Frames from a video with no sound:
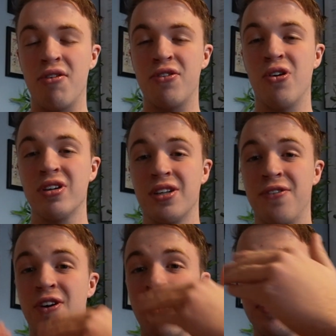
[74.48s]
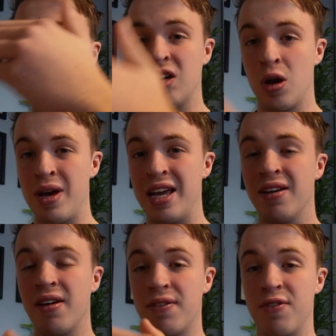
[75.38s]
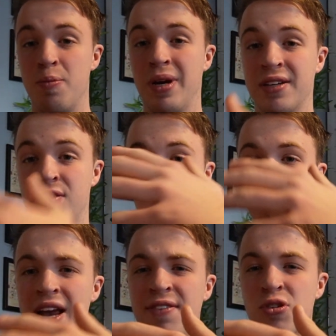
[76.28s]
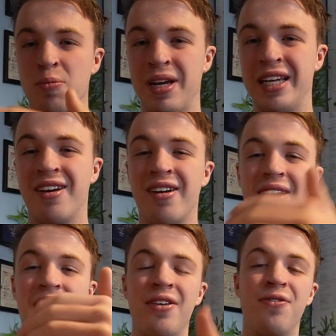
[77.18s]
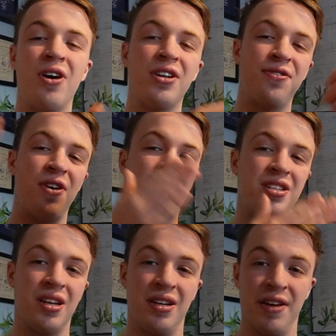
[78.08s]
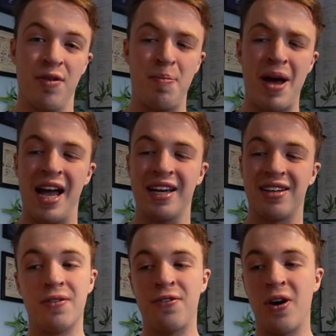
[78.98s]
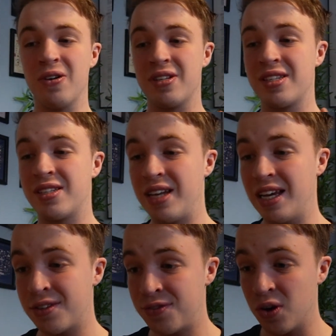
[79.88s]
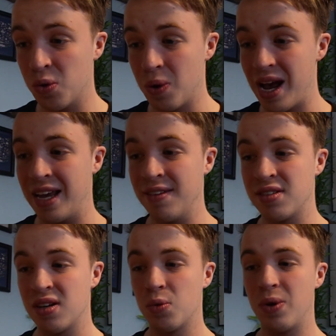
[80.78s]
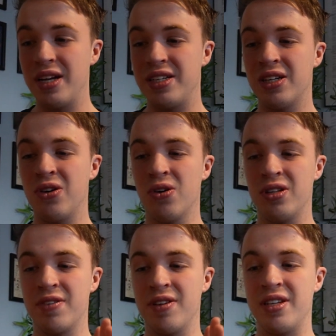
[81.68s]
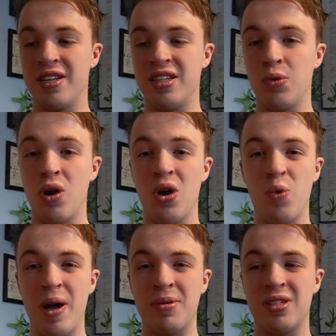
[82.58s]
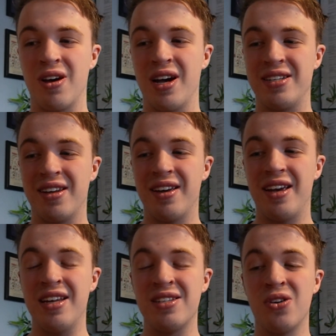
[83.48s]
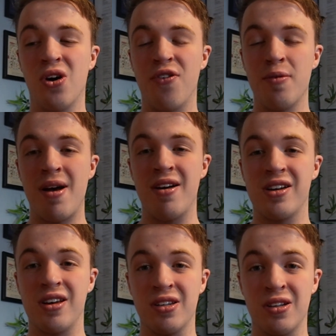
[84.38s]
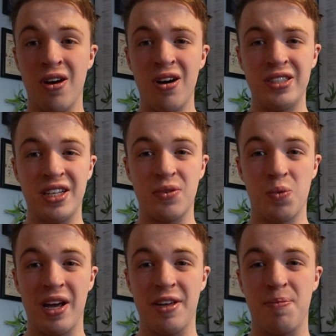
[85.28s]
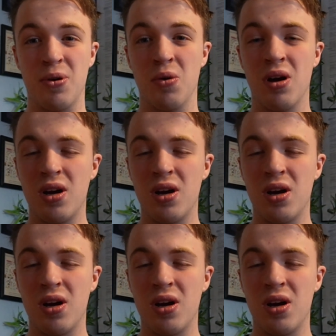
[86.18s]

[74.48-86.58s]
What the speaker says: of course the further you go in, the bigger the waves will be, and vice versa near the back. Those 6-foot waves, which according to the Disney World website is North America's largest wave pool,